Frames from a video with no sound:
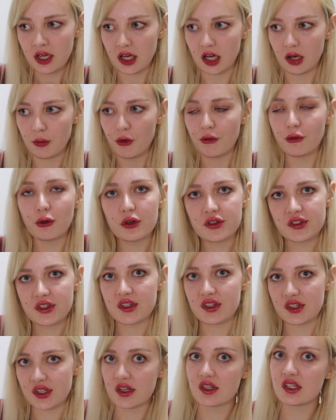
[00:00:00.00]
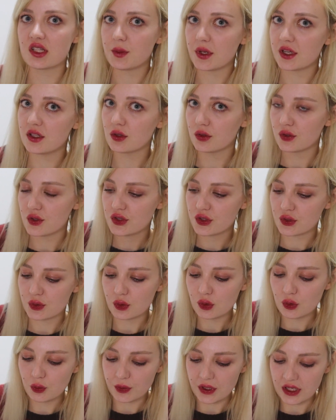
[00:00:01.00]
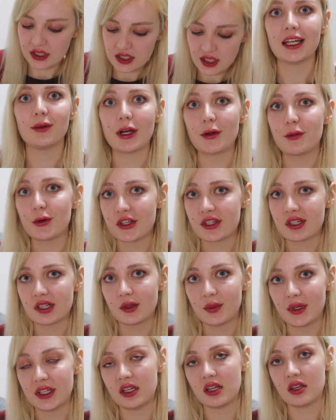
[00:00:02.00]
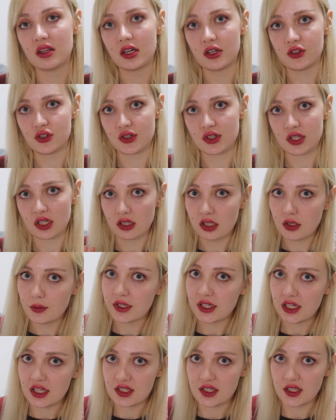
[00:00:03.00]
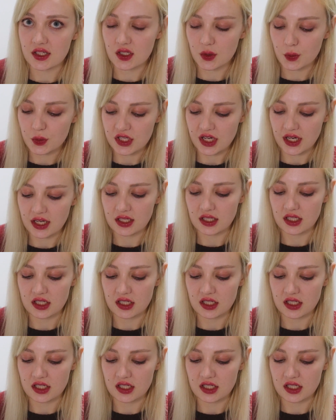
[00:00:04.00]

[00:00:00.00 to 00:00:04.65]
Of course, this does depend on the school, but in my personal opinion, they're just a little bit easier to obtain,